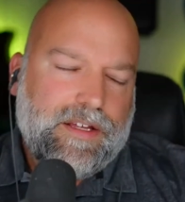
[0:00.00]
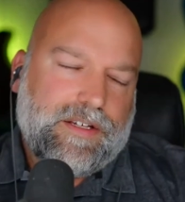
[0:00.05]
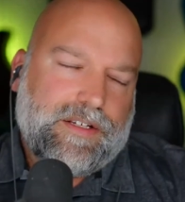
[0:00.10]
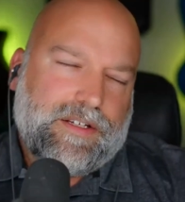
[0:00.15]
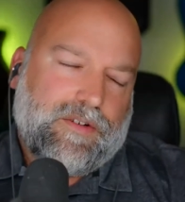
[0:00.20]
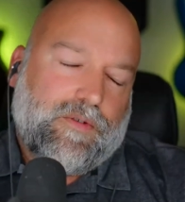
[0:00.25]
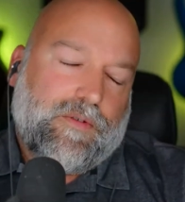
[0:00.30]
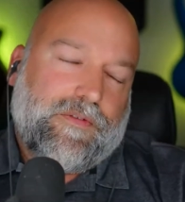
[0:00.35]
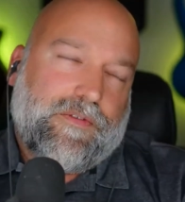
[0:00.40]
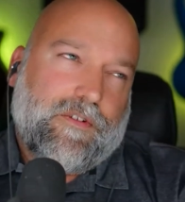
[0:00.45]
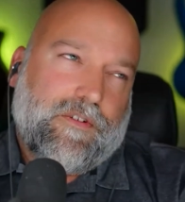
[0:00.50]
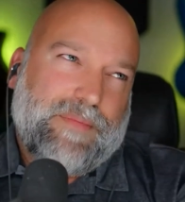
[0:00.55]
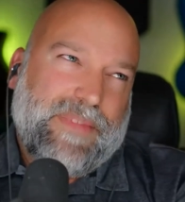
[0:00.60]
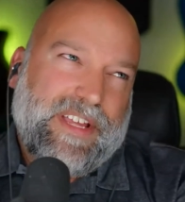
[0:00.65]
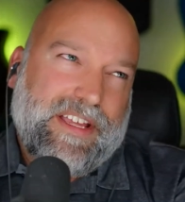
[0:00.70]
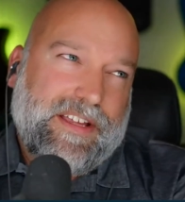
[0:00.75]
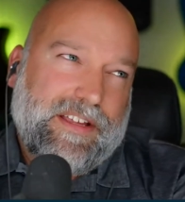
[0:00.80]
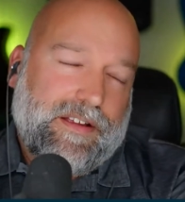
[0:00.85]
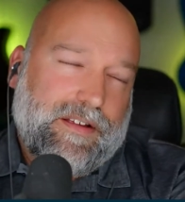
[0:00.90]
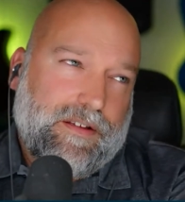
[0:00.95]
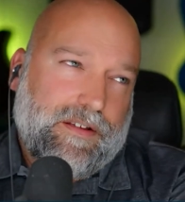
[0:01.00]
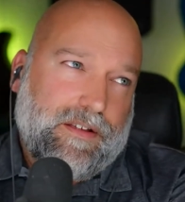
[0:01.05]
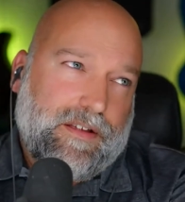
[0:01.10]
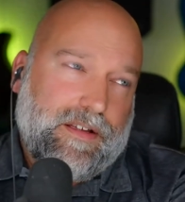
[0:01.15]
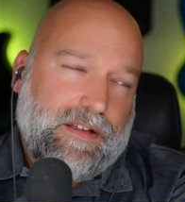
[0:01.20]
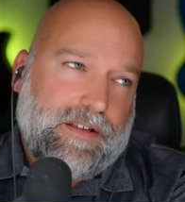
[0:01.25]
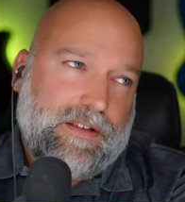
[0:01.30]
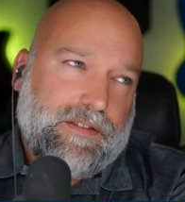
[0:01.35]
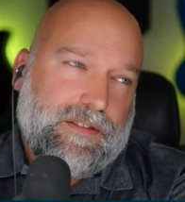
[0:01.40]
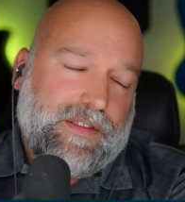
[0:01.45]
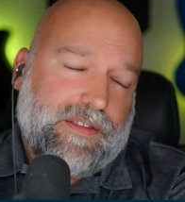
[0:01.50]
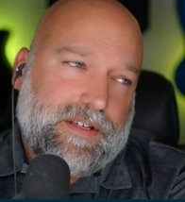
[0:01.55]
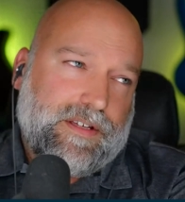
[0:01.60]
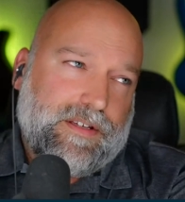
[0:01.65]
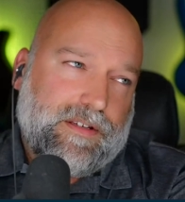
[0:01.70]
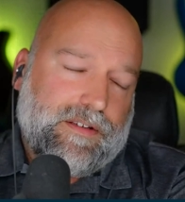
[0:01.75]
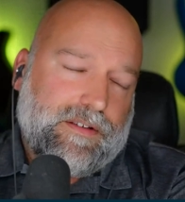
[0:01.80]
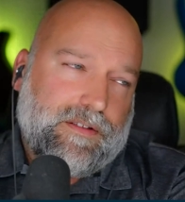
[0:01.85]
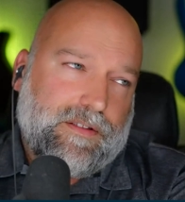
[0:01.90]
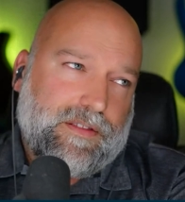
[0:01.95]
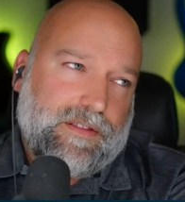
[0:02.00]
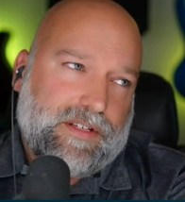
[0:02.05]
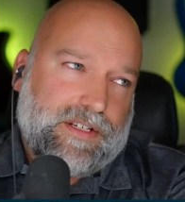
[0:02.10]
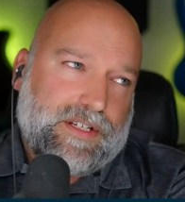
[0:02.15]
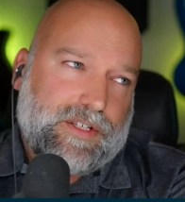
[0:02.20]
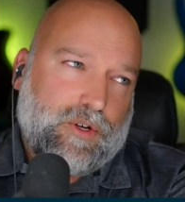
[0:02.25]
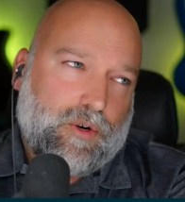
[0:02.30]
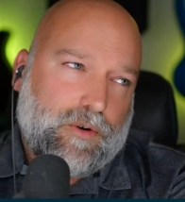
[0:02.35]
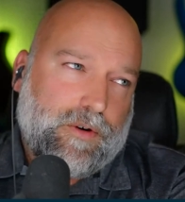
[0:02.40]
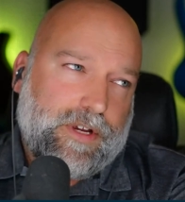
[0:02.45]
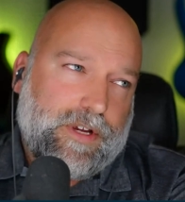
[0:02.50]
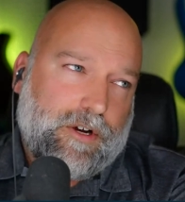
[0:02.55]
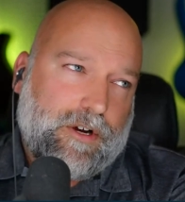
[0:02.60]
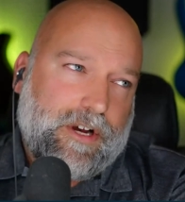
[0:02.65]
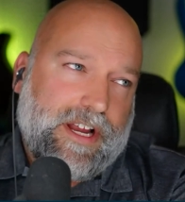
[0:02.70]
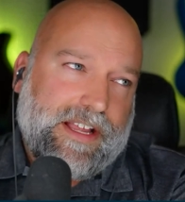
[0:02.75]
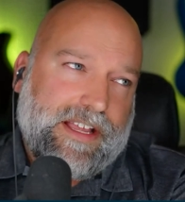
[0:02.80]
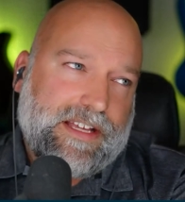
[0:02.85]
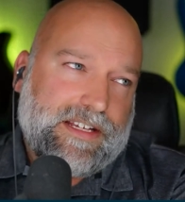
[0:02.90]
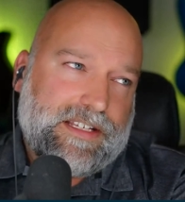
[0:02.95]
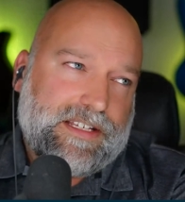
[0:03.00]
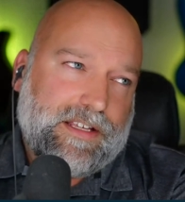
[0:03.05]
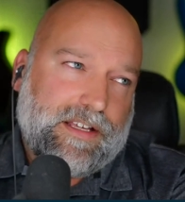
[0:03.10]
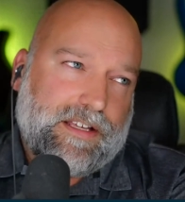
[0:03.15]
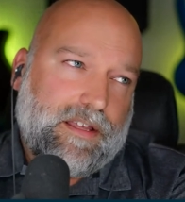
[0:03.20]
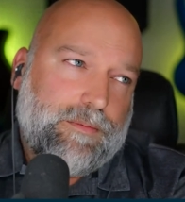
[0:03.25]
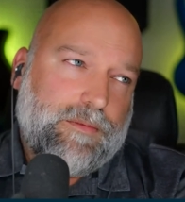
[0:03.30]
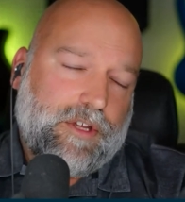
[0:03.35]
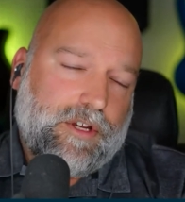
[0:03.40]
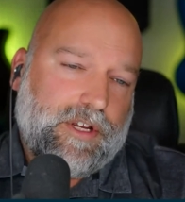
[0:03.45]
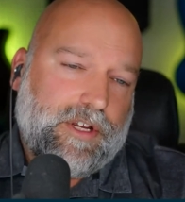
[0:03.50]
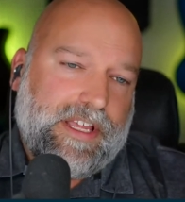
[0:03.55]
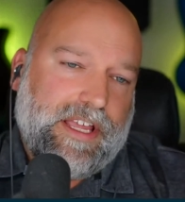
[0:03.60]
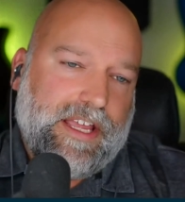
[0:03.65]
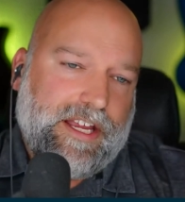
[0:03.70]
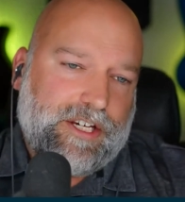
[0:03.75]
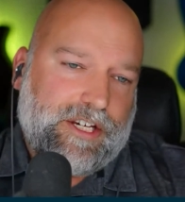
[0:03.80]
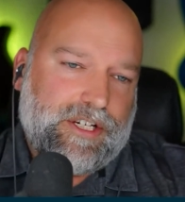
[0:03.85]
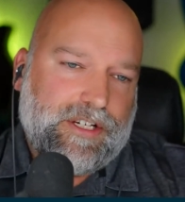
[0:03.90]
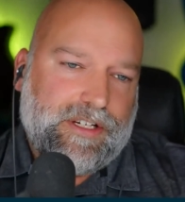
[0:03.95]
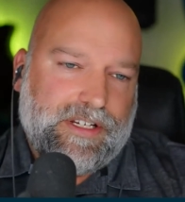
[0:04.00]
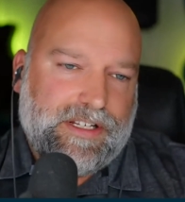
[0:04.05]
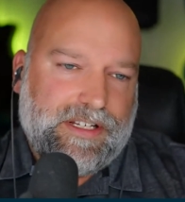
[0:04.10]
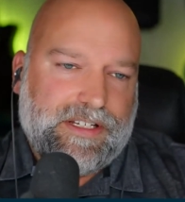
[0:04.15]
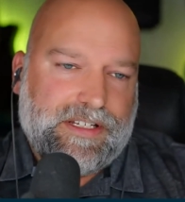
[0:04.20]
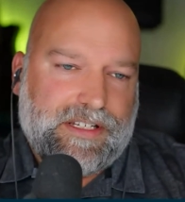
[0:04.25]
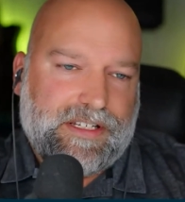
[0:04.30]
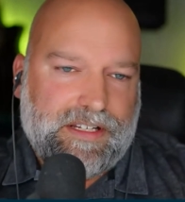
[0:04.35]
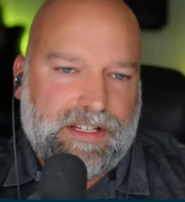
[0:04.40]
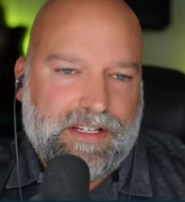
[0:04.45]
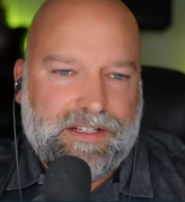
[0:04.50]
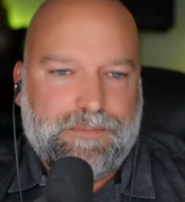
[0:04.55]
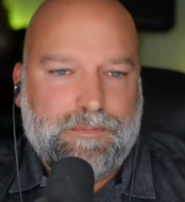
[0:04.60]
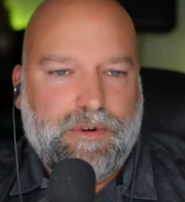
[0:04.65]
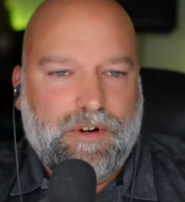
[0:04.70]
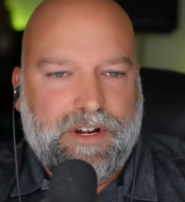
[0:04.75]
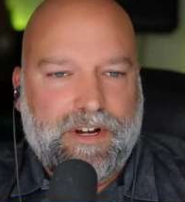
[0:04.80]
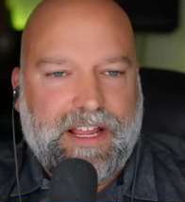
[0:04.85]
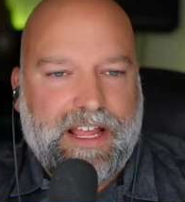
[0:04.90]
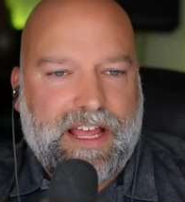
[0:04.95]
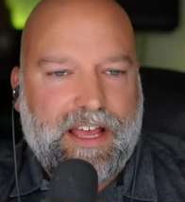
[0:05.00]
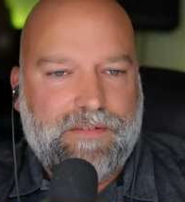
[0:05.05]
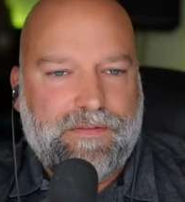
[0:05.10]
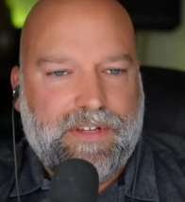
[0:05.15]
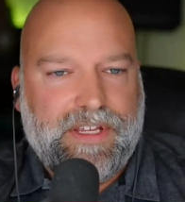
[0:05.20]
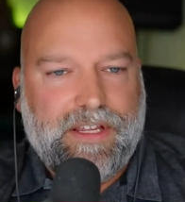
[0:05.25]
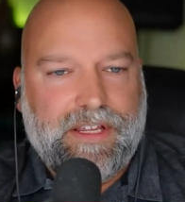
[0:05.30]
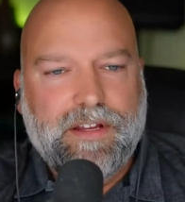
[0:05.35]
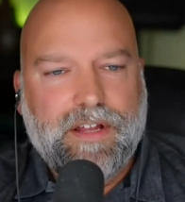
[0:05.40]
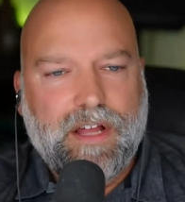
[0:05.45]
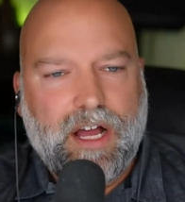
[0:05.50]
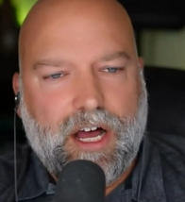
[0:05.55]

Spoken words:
So for me, the story, or I guess the communication, is pretty heavy.